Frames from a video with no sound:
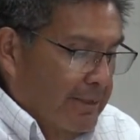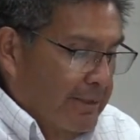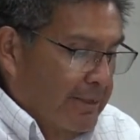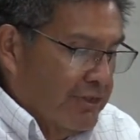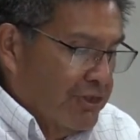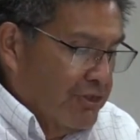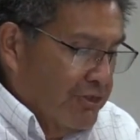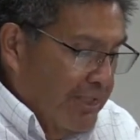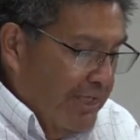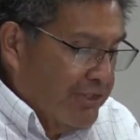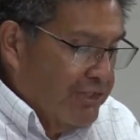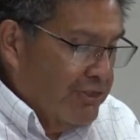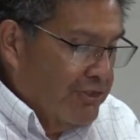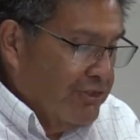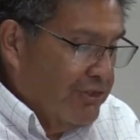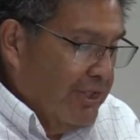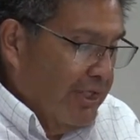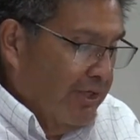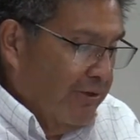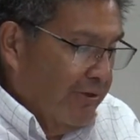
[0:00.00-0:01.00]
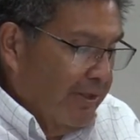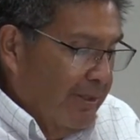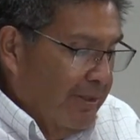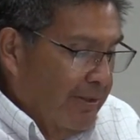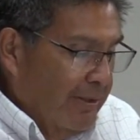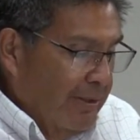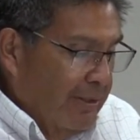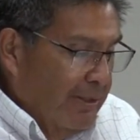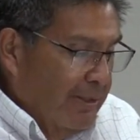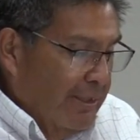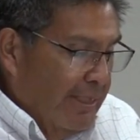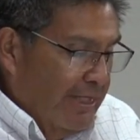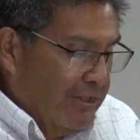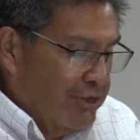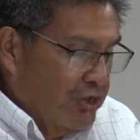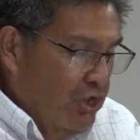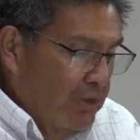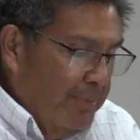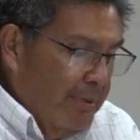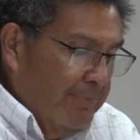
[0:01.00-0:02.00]
It's necessary.
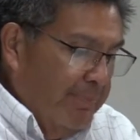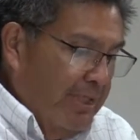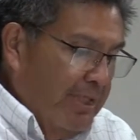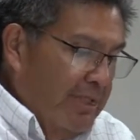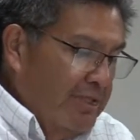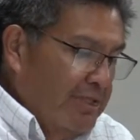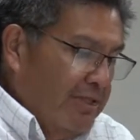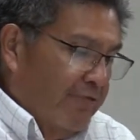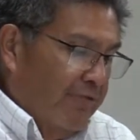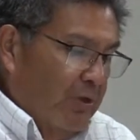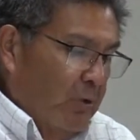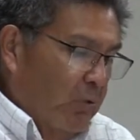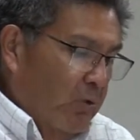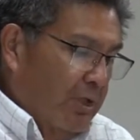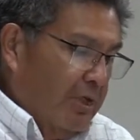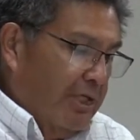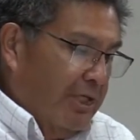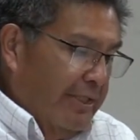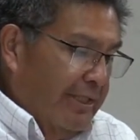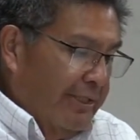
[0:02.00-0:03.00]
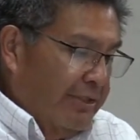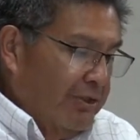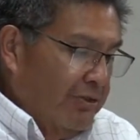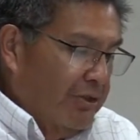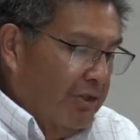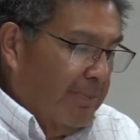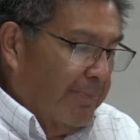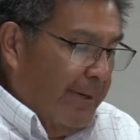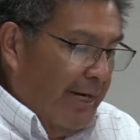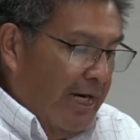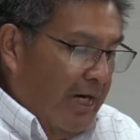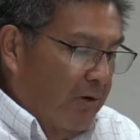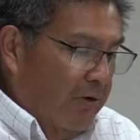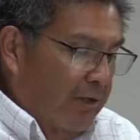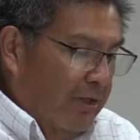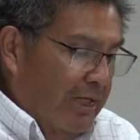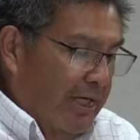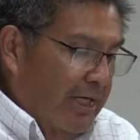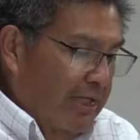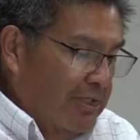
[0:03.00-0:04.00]
As human beings, if we weren't connected to the
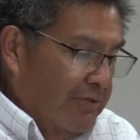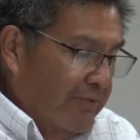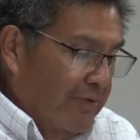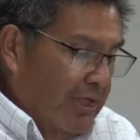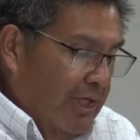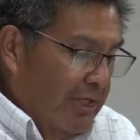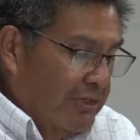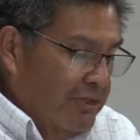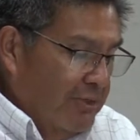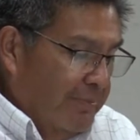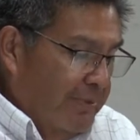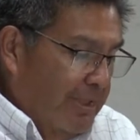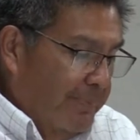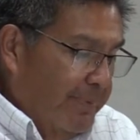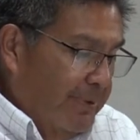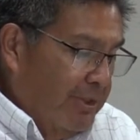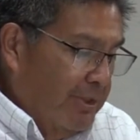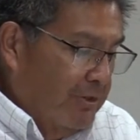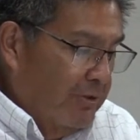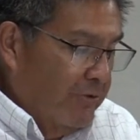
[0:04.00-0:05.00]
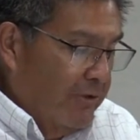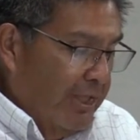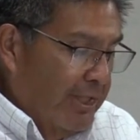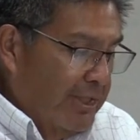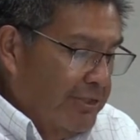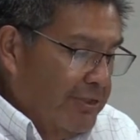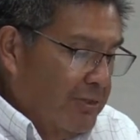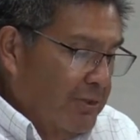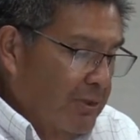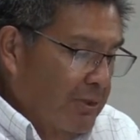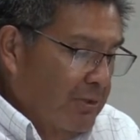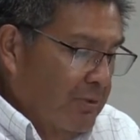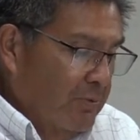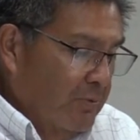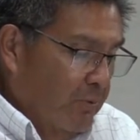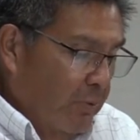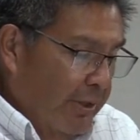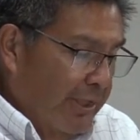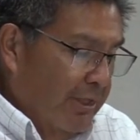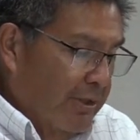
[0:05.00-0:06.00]
power lines of God's omnipotent grace,
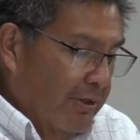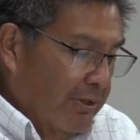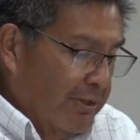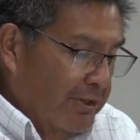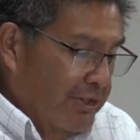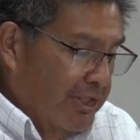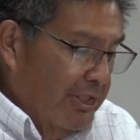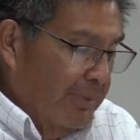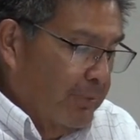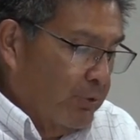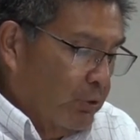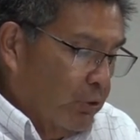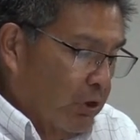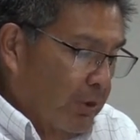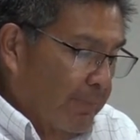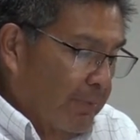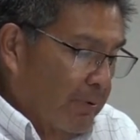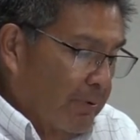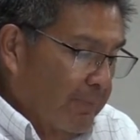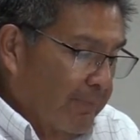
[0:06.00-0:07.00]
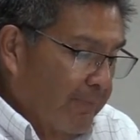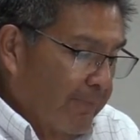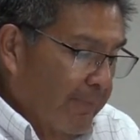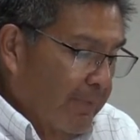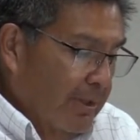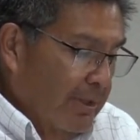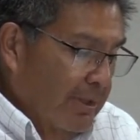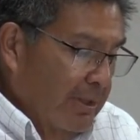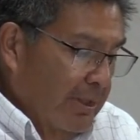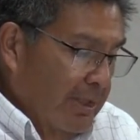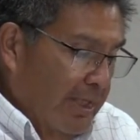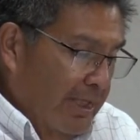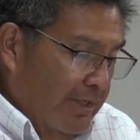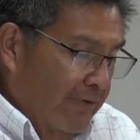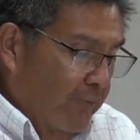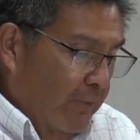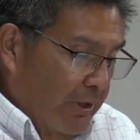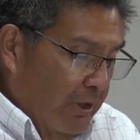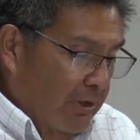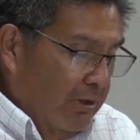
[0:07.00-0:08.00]
we are in deep trouble. And
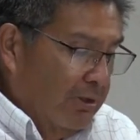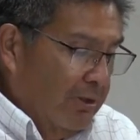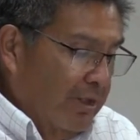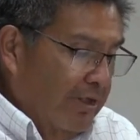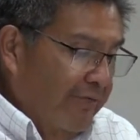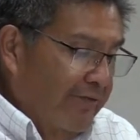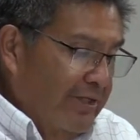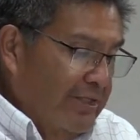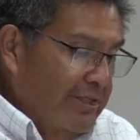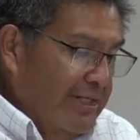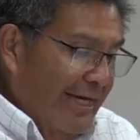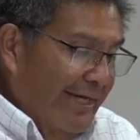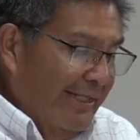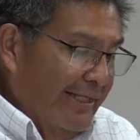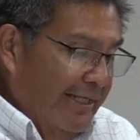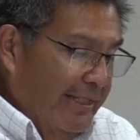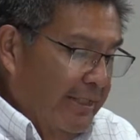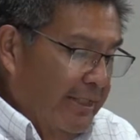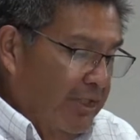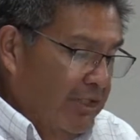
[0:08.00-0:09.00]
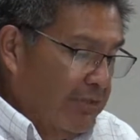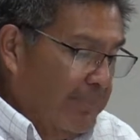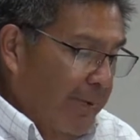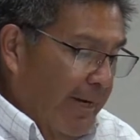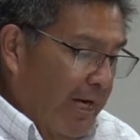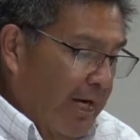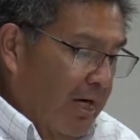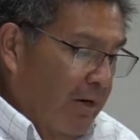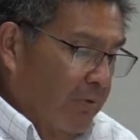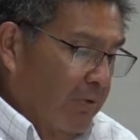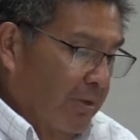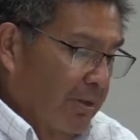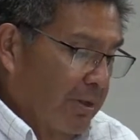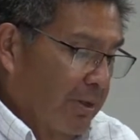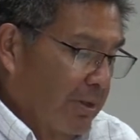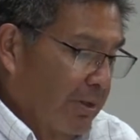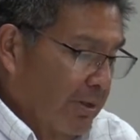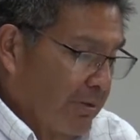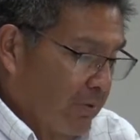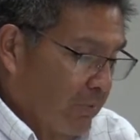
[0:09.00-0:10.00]
if we aren't living daily in His power,
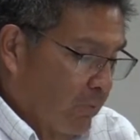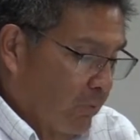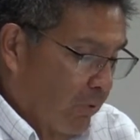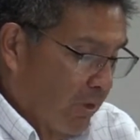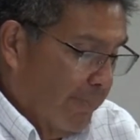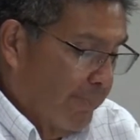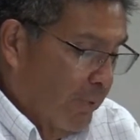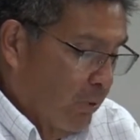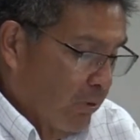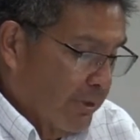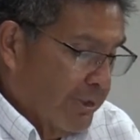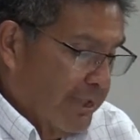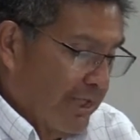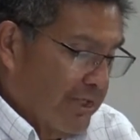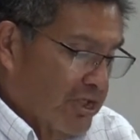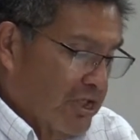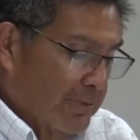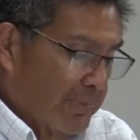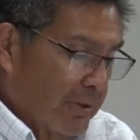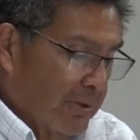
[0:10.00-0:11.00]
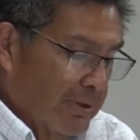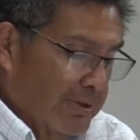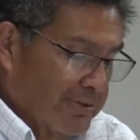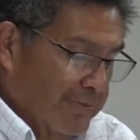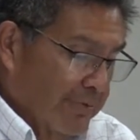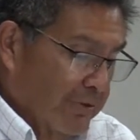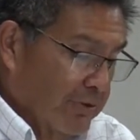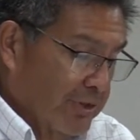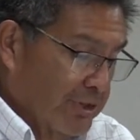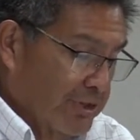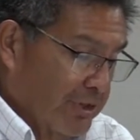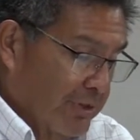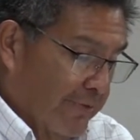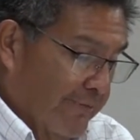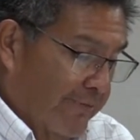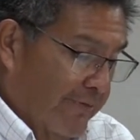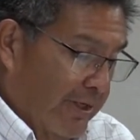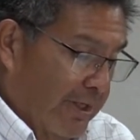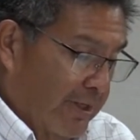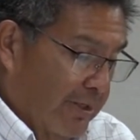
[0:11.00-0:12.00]
we're poor testimonies of the Christian
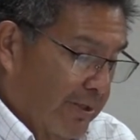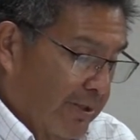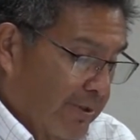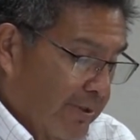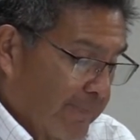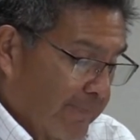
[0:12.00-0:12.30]
faith.